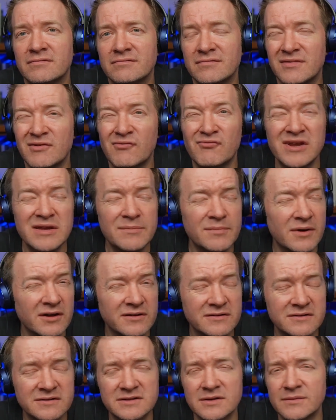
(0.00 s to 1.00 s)
the rebirth
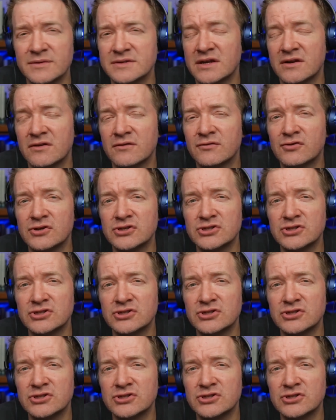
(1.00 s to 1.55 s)
to some extent of Christian